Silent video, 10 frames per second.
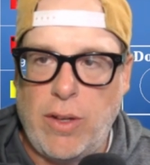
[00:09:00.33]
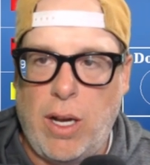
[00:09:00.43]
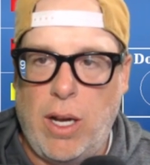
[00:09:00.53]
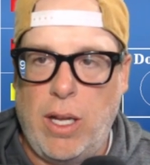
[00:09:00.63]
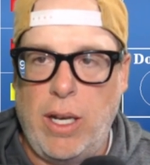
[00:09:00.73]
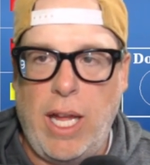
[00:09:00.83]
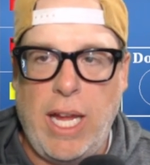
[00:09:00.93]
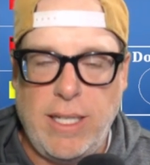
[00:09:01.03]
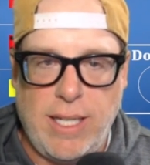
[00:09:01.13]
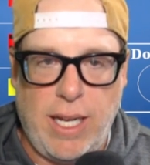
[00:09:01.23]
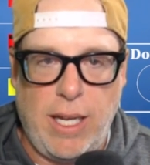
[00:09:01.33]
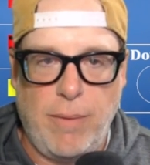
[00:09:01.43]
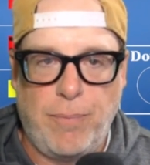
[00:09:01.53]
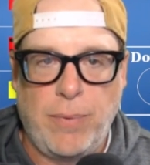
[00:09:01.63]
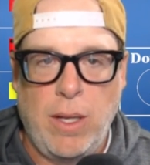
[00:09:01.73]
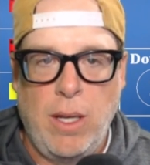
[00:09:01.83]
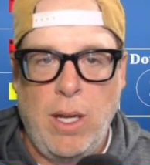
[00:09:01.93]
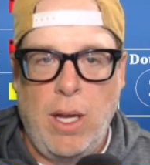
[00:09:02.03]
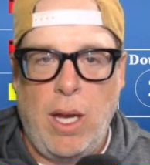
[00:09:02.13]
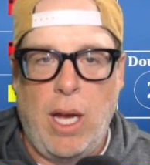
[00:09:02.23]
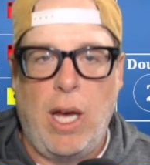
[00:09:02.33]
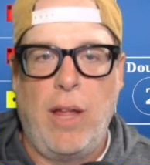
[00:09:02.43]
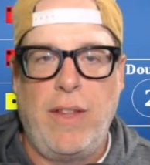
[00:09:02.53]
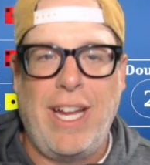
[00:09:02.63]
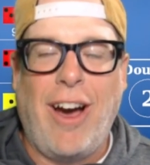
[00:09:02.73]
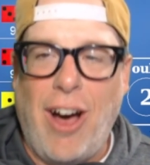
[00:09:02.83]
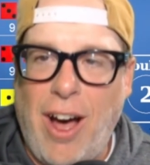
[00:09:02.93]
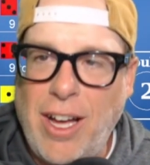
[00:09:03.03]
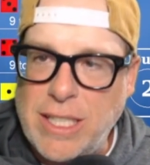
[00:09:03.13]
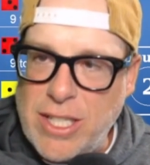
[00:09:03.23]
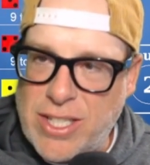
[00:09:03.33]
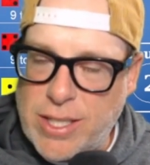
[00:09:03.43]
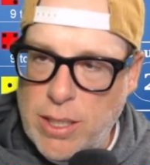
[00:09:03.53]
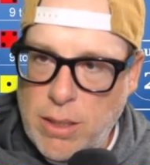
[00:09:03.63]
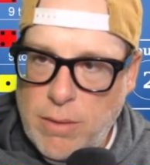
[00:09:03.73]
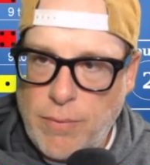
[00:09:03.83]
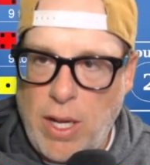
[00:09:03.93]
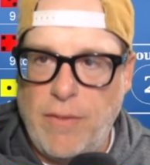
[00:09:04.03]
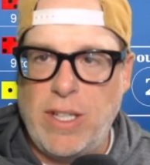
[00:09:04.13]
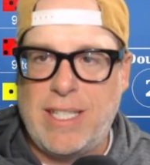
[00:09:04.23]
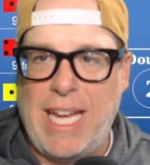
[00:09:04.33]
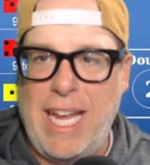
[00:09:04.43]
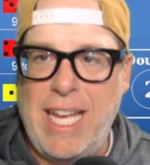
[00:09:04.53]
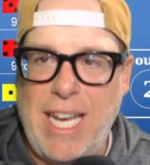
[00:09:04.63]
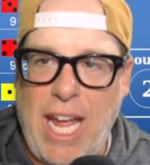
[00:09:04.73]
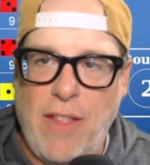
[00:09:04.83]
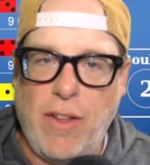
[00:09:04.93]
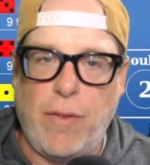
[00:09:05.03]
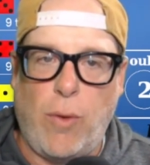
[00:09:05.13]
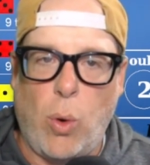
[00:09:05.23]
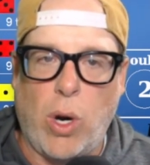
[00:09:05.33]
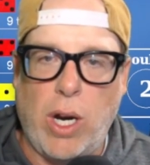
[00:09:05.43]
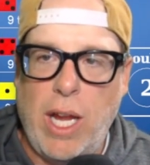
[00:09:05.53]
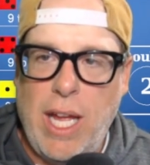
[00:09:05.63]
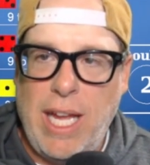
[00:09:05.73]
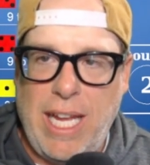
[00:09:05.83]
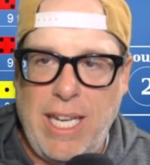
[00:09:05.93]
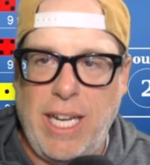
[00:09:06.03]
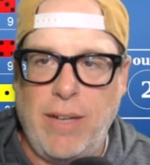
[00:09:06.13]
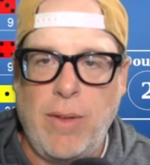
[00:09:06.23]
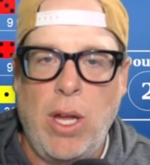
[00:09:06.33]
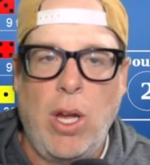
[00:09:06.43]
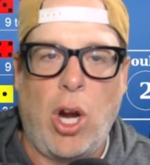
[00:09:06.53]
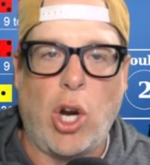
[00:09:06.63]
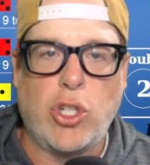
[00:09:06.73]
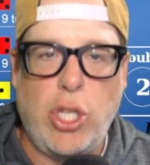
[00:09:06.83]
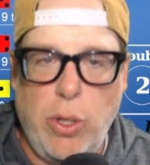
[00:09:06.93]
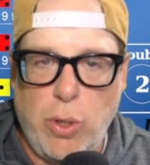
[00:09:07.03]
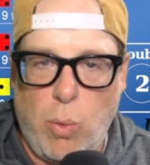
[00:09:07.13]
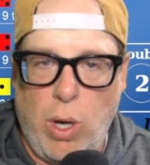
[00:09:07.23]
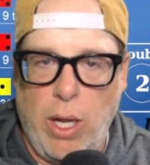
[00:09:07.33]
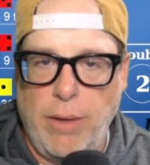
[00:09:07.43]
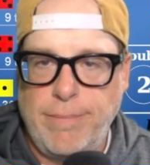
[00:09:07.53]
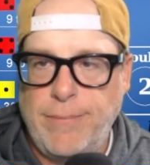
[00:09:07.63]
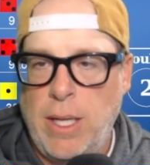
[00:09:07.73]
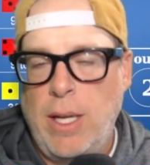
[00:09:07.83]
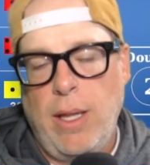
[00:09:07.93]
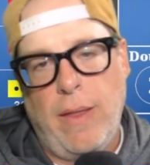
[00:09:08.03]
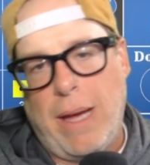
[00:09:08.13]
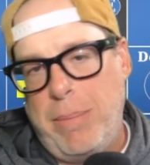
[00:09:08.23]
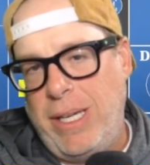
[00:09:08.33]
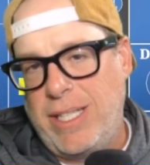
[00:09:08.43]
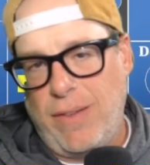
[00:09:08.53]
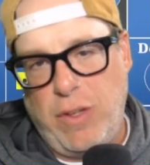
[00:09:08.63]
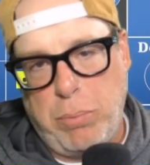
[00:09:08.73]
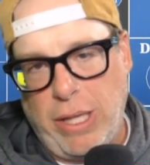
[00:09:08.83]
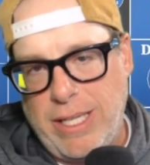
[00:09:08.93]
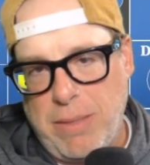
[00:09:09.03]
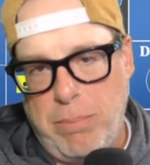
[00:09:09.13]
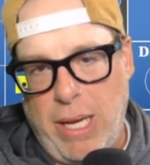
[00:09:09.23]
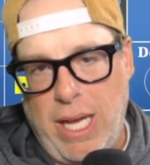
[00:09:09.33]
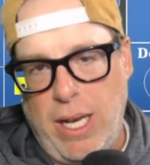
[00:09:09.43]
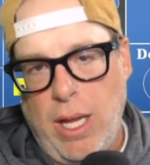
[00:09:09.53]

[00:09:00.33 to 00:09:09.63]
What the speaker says: on a 10. The odds of the 10 and the 4 hitting are 2 to 1. That means if you place a bet